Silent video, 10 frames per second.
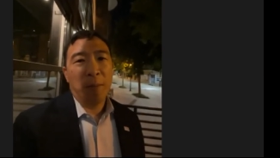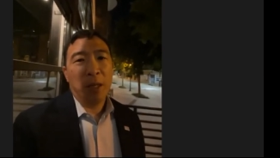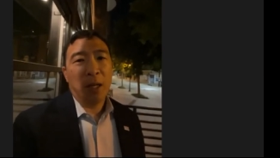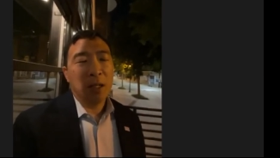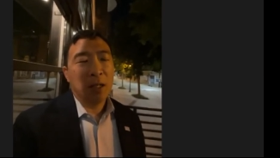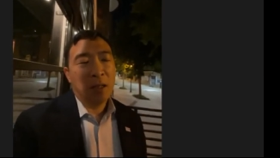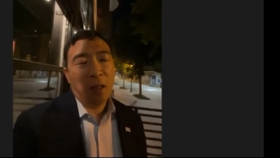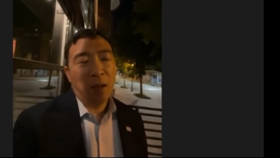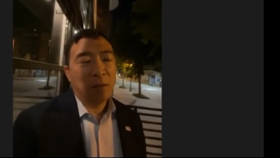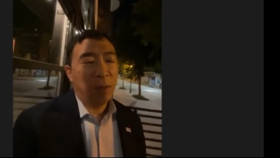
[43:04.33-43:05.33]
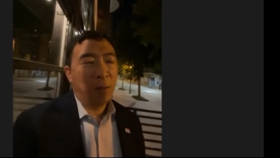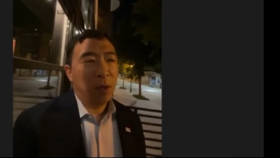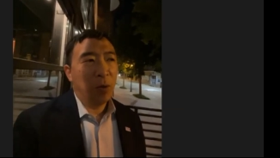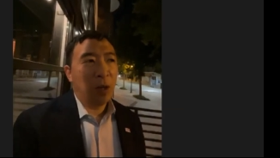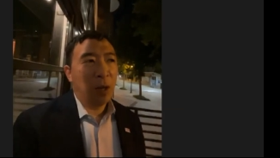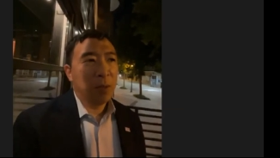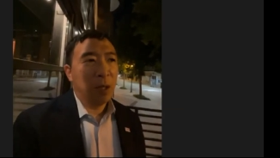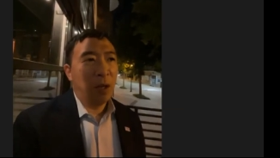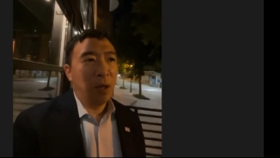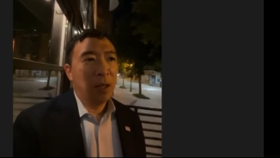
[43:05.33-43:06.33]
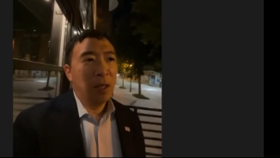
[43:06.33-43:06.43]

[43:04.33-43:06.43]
because, someone new comes along.